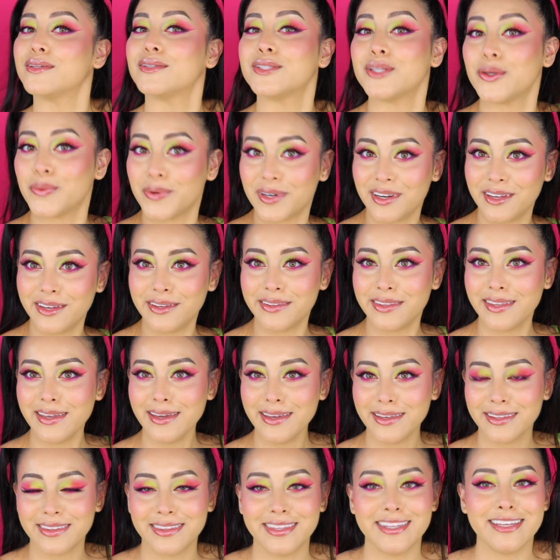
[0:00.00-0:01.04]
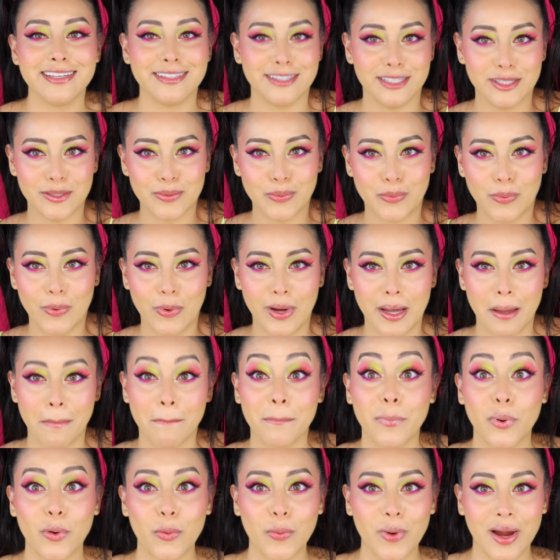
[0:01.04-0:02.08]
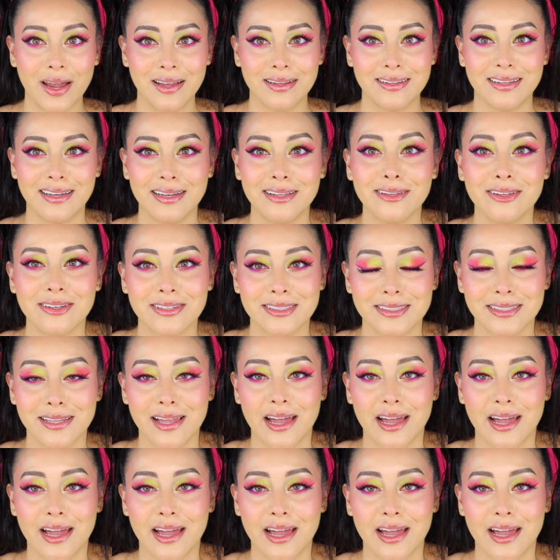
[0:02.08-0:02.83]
So what do you think? This is what Miranda looks